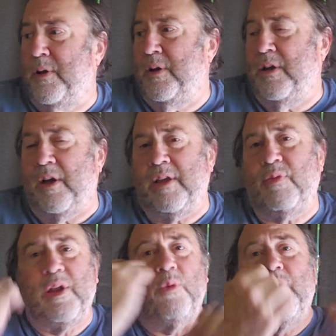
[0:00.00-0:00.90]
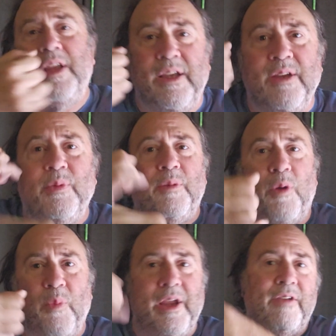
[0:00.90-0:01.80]
If we had a rake, we could
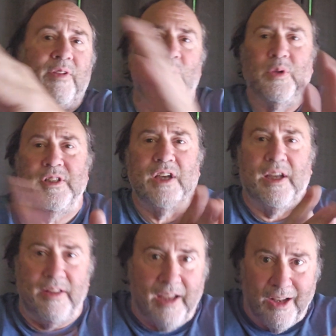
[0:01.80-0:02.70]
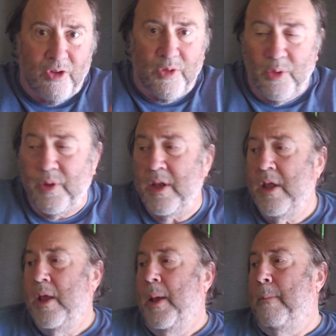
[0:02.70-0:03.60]
probably rake everything to one side and kind of look through it,
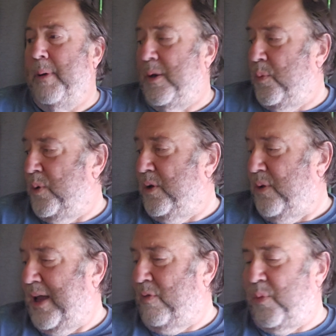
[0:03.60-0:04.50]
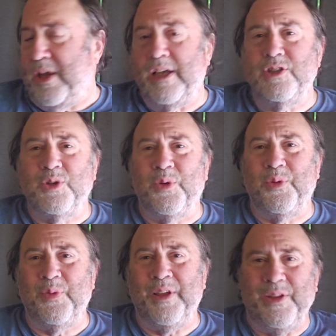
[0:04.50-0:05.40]
but we don't have a rake, so
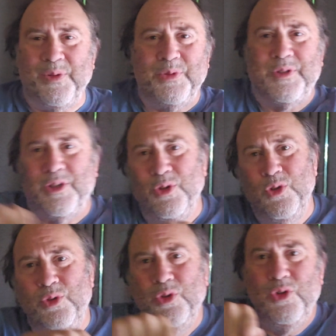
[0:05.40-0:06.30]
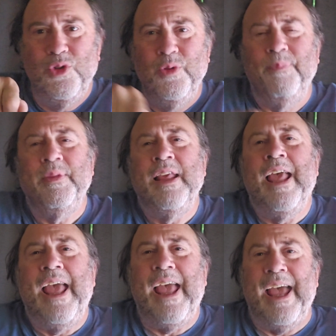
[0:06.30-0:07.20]
we use the do-do-do-do-do,
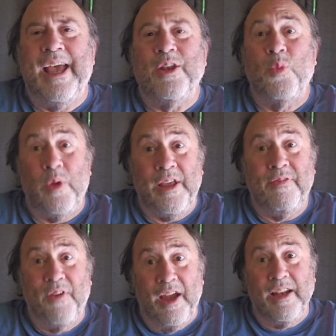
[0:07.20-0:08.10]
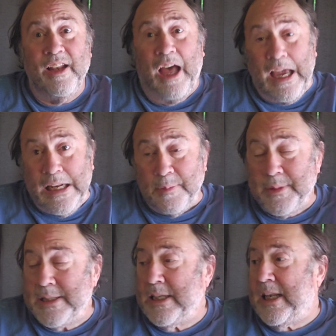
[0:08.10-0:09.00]
and we find
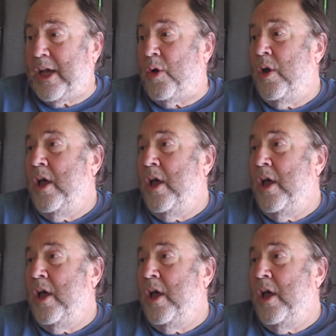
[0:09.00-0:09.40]
items. Now,